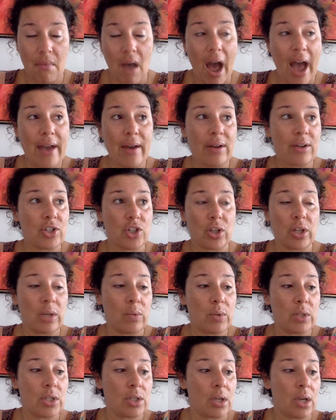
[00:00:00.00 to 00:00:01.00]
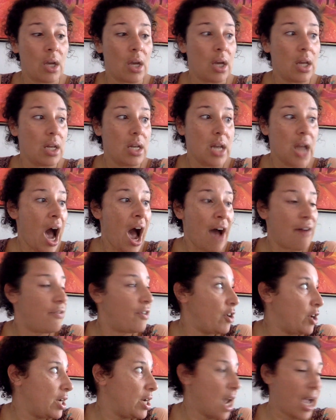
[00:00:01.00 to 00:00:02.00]
I actually was not
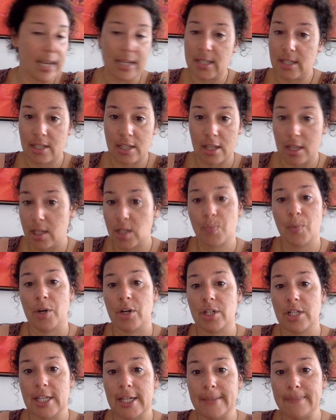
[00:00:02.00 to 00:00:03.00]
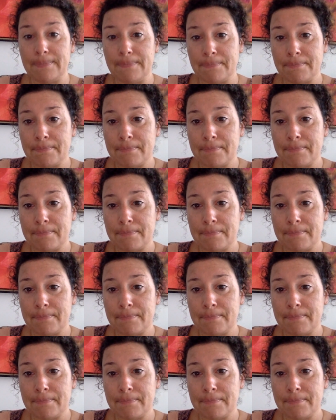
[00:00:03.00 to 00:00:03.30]
very nice to this person.